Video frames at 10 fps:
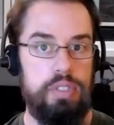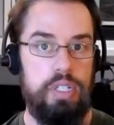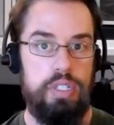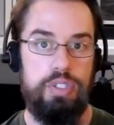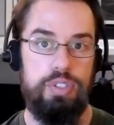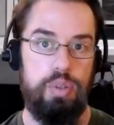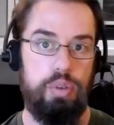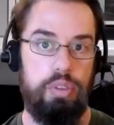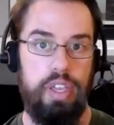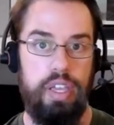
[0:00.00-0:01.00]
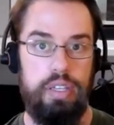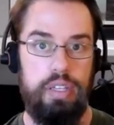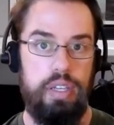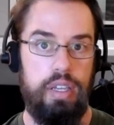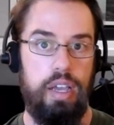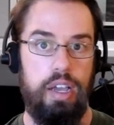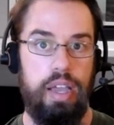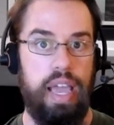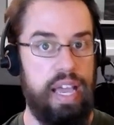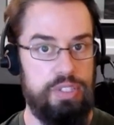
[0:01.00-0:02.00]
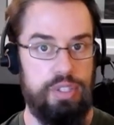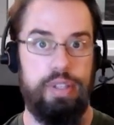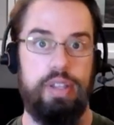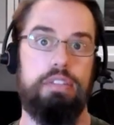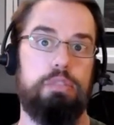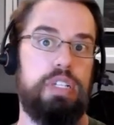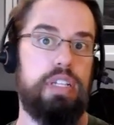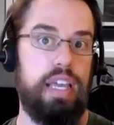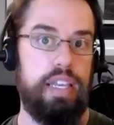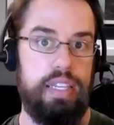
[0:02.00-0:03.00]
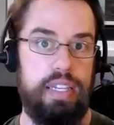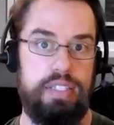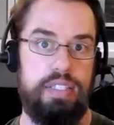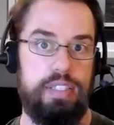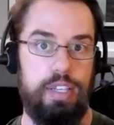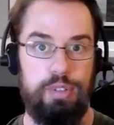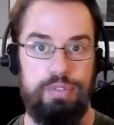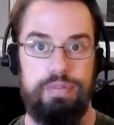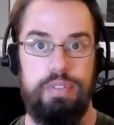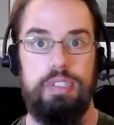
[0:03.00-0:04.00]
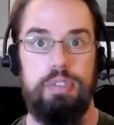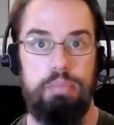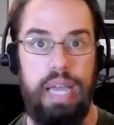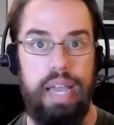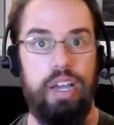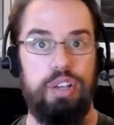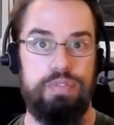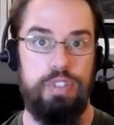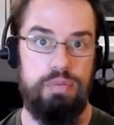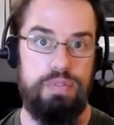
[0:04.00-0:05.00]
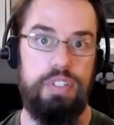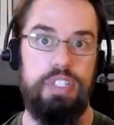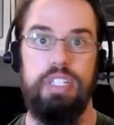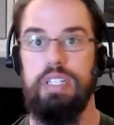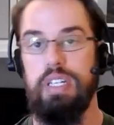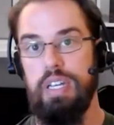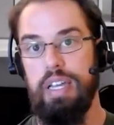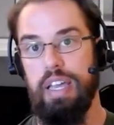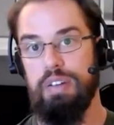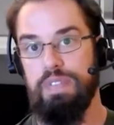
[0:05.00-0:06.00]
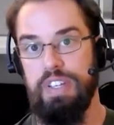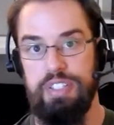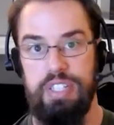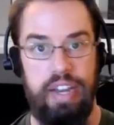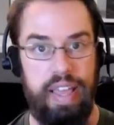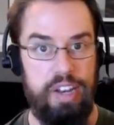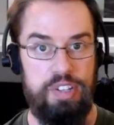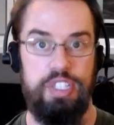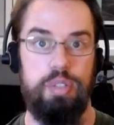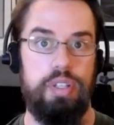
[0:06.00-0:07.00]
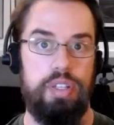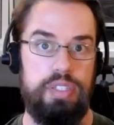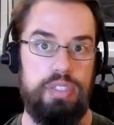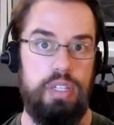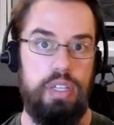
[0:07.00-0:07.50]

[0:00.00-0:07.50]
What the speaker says: so that as the government kind of gets itself back on firm footing and figures out how to deal with this,